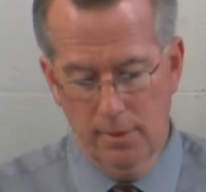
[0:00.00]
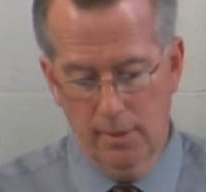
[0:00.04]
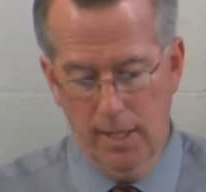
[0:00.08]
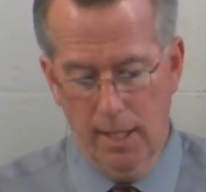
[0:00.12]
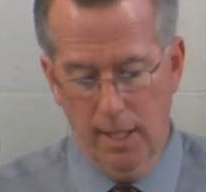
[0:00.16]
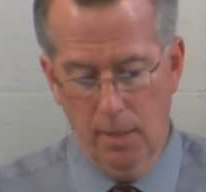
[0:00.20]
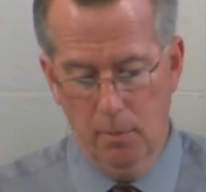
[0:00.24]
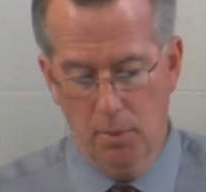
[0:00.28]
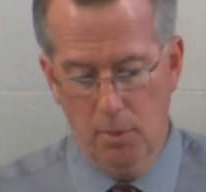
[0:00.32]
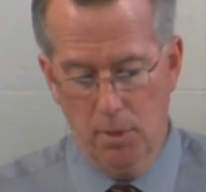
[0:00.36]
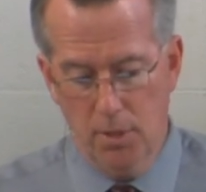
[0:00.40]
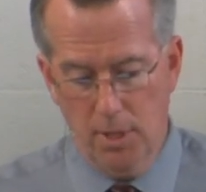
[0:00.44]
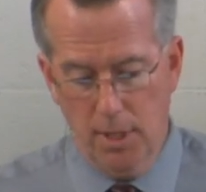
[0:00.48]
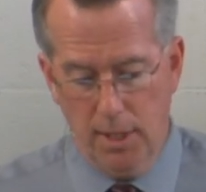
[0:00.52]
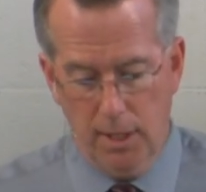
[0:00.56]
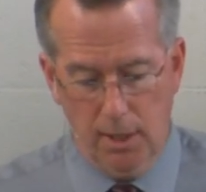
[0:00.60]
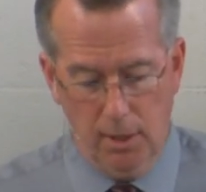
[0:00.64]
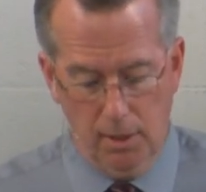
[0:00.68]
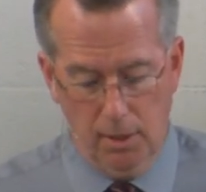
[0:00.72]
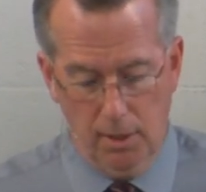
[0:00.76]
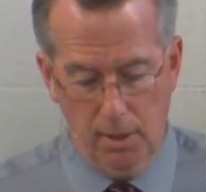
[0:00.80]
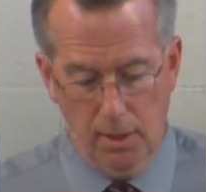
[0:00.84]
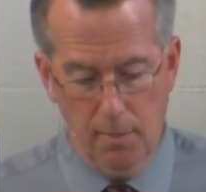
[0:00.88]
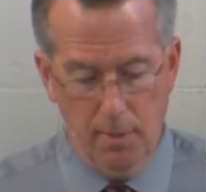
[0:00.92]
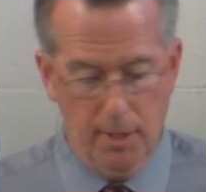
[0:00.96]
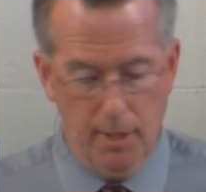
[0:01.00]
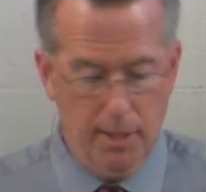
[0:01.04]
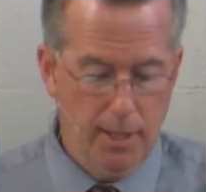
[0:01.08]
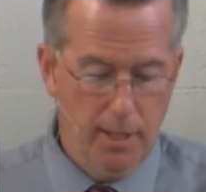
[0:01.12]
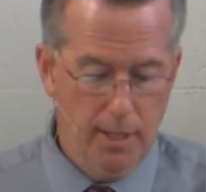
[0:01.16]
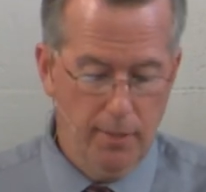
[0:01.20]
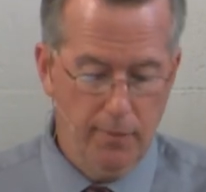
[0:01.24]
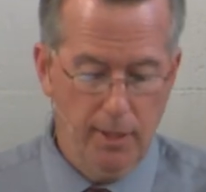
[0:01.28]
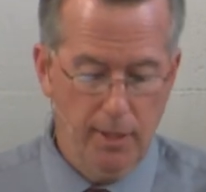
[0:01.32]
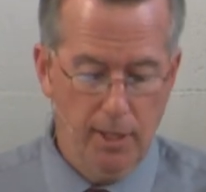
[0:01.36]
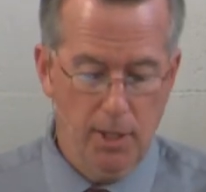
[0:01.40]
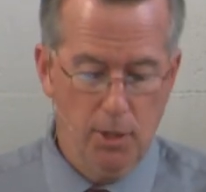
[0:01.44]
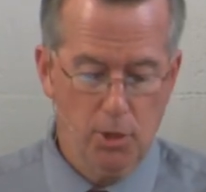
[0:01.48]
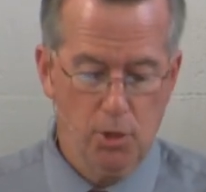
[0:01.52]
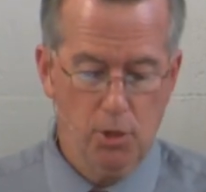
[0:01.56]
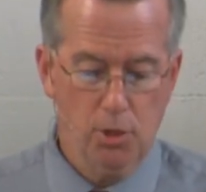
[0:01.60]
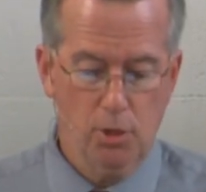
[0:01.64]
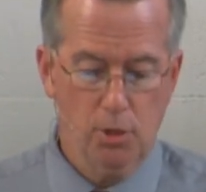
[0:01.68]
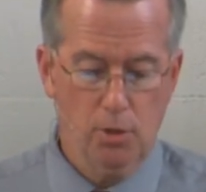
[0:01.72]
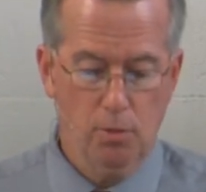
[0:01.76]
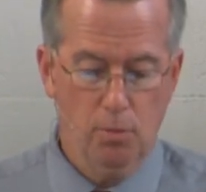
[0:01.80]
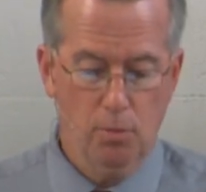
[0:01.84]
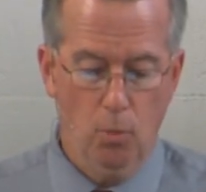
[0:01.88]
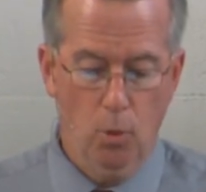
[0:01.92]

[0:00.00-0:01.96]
and particularly by giving us